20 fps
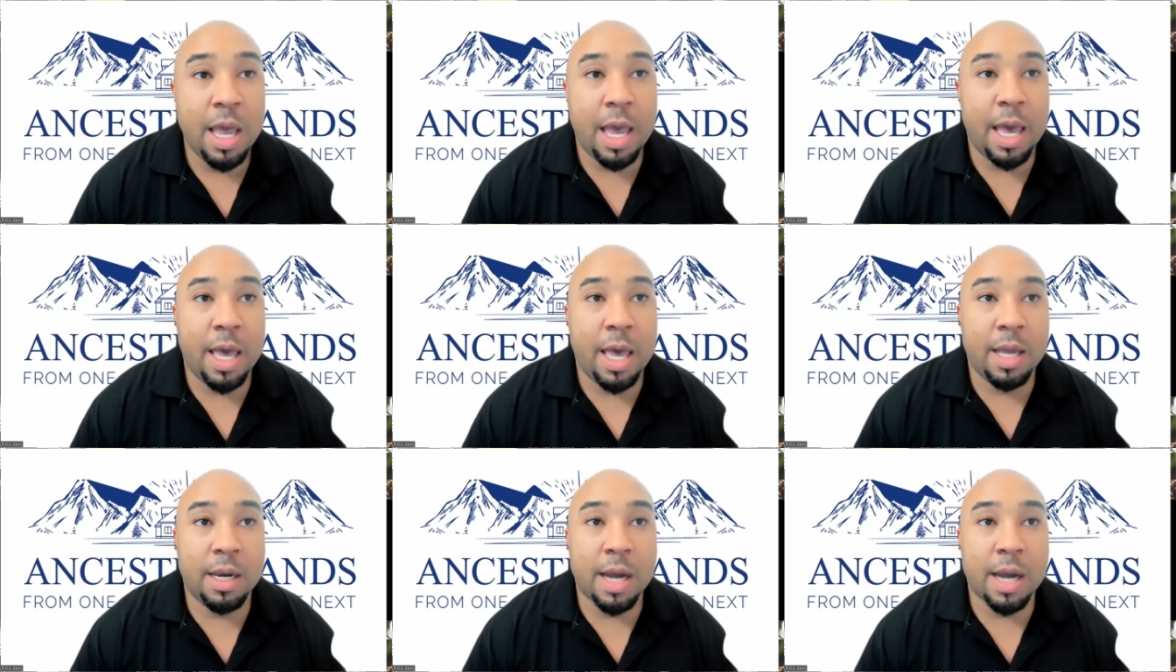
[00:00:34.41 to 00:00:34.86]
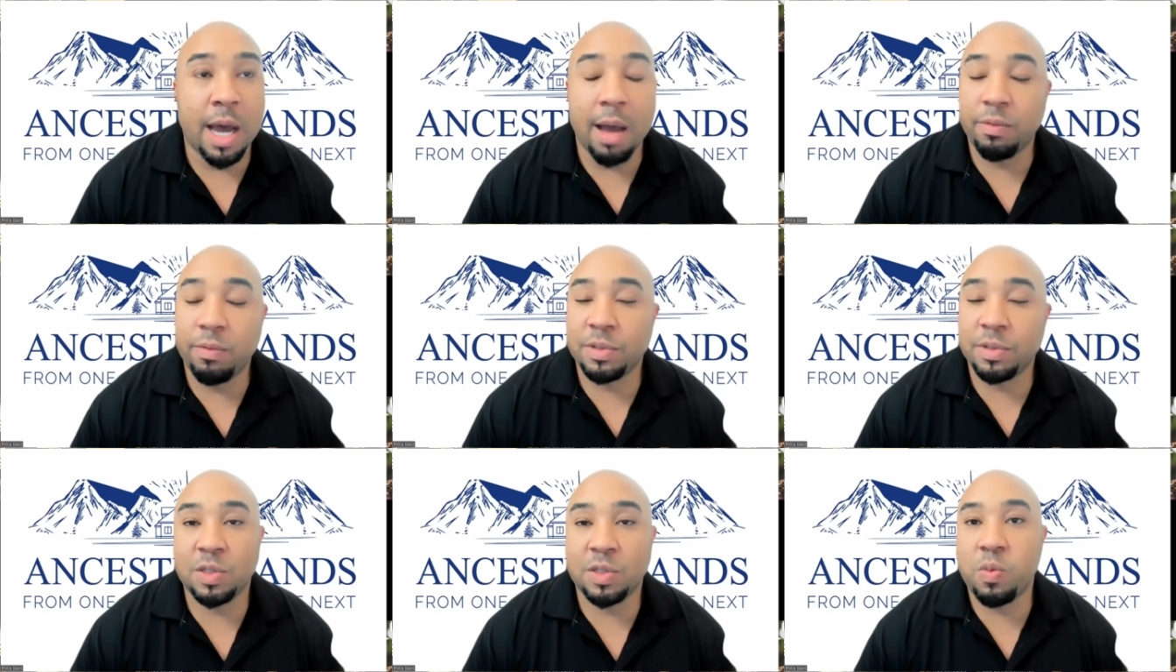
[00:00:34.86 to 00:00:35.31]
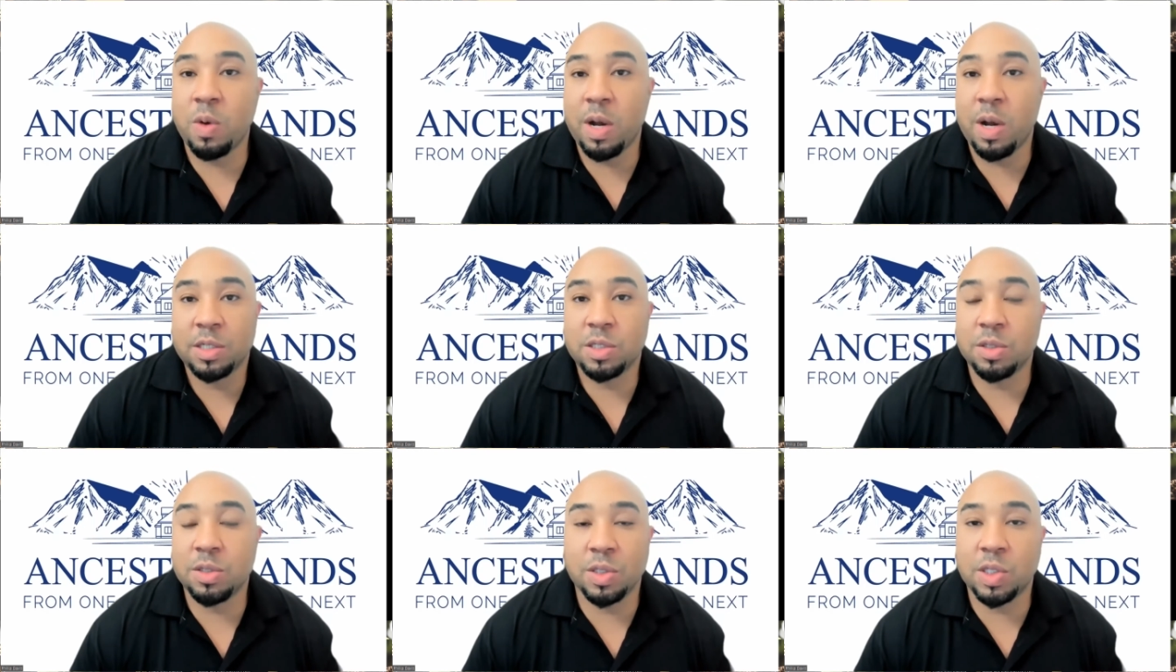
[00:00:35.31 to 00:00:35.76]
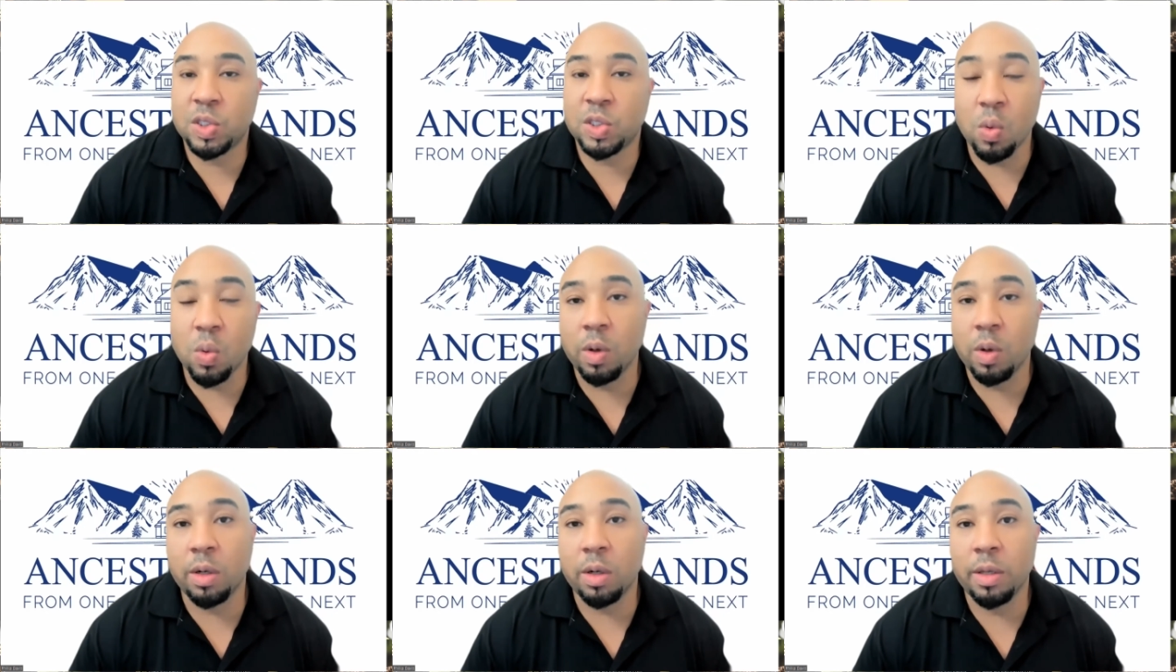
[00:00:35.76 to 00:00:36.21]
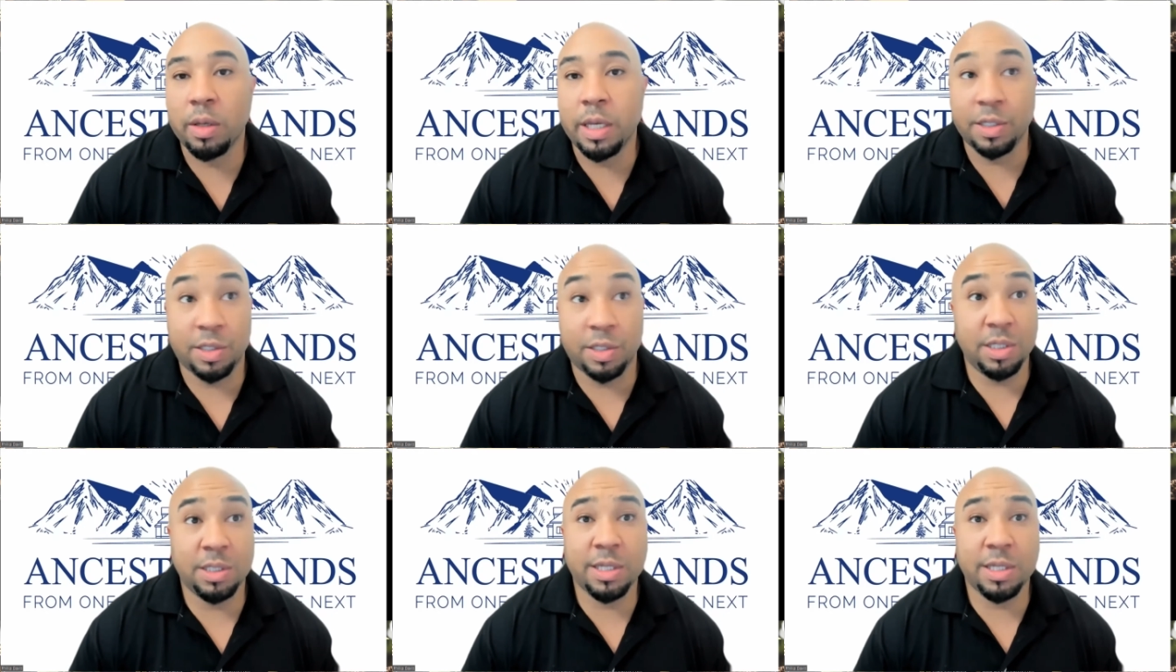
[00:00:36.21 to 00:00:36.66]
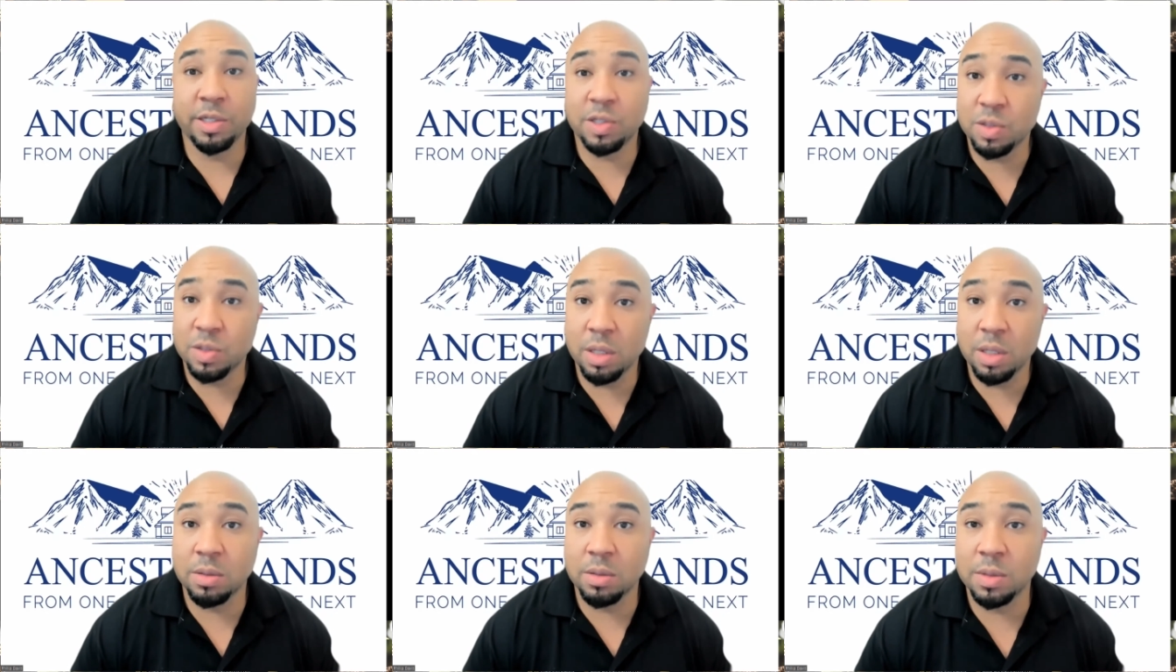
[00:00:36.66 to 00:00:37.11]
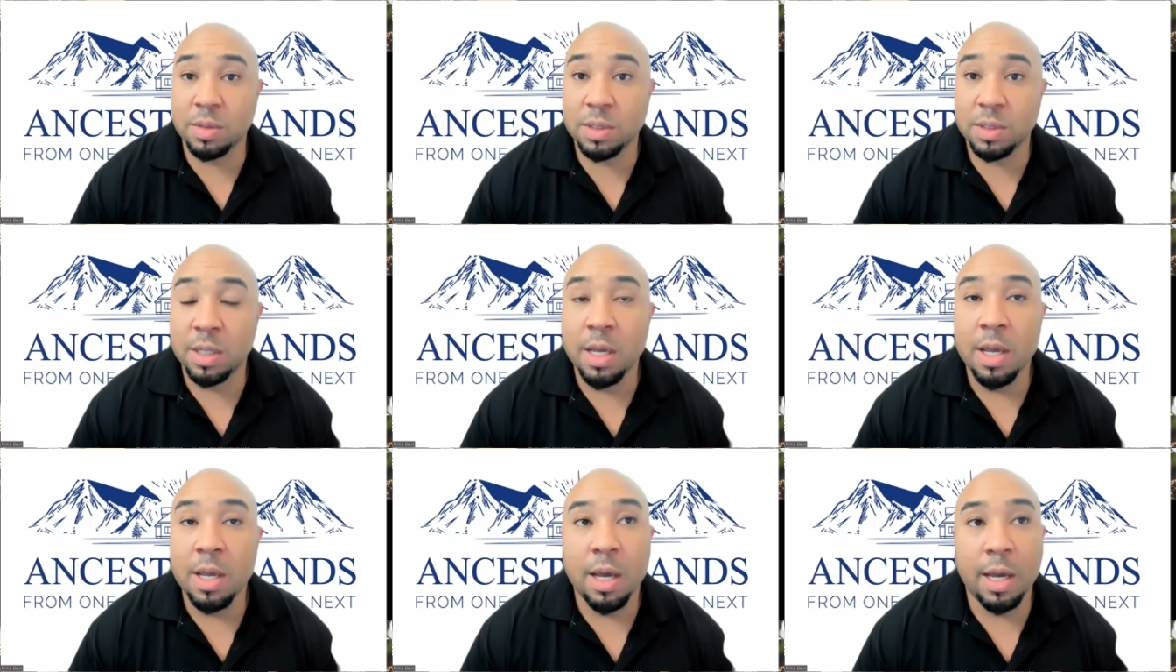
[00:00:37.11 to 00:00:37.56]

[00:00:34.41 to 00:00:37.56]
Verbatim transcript: and I would just watch her soar. And she's had struggles.